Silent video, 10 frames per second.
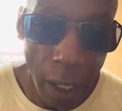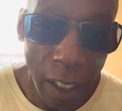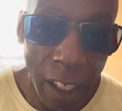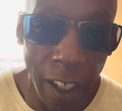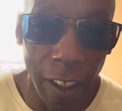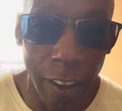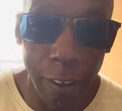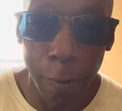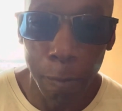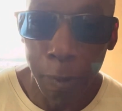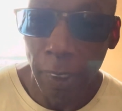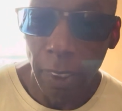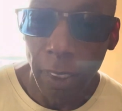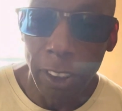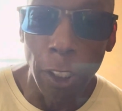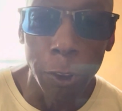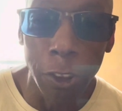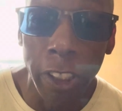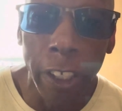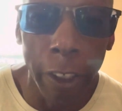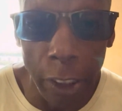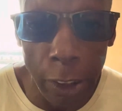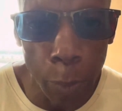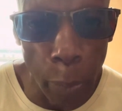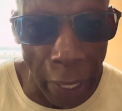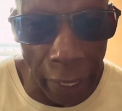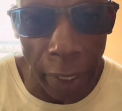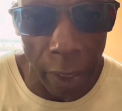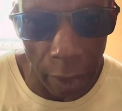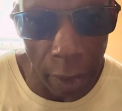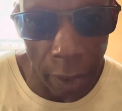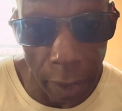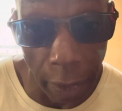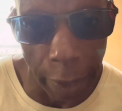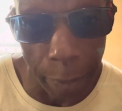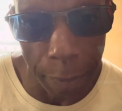Here, Social Security's paying them.